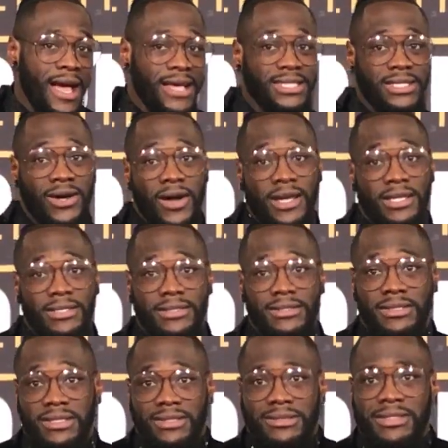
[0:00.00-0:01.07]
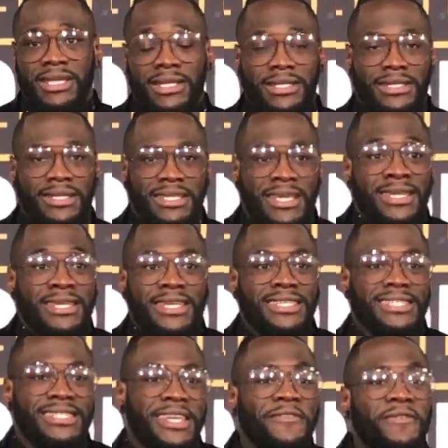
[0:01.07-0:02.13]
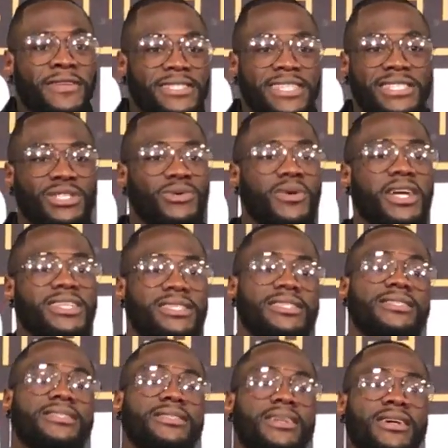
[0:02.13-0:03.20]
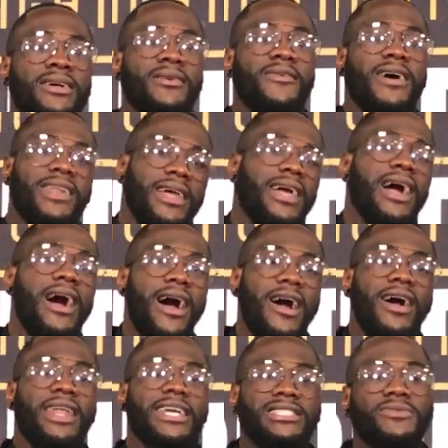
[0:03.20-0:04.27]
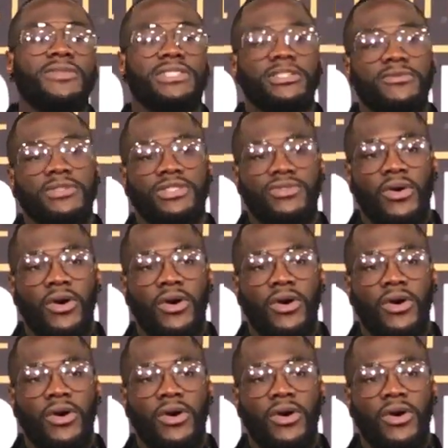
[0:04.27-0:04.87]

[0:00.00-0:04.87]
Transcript: I started get, getting in different situations where I'm like, ah, oh, that's what she was